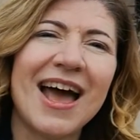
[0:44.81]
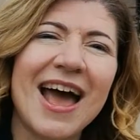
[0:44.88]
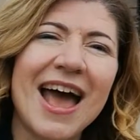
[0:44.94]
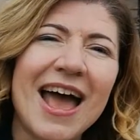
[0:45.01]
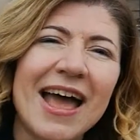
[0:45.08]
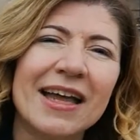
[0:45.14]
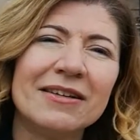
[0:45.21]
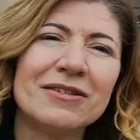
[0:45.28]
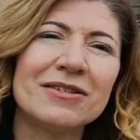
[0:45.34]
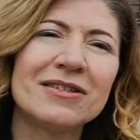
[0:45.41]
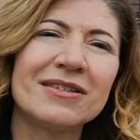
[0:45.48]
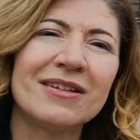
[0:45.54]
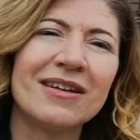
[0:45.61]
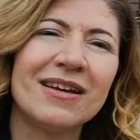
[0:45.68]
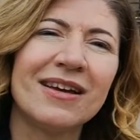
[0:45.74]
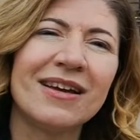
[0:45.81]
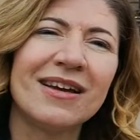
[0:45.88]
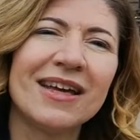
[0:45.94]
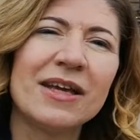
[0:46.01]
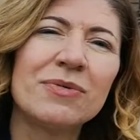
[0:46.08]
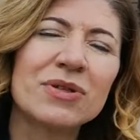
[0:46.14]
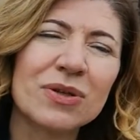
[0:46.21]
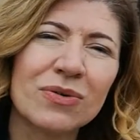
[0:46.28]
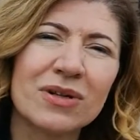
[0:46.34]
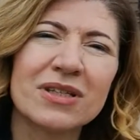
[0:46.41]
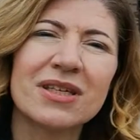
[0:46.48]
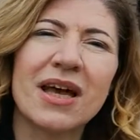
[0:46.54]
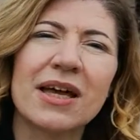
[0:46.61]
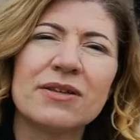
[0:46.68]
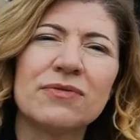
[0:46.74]
and he was
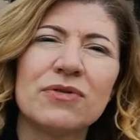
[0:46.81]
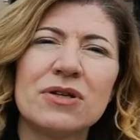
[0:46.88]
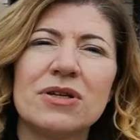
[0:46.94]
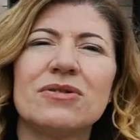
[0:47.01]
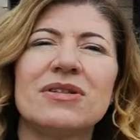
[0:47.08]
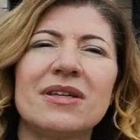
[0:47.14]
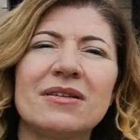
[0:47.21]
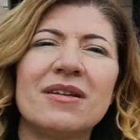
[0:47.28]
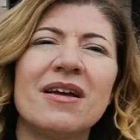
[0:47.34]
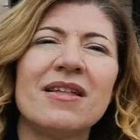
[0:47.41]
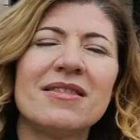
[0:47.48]
criticized for using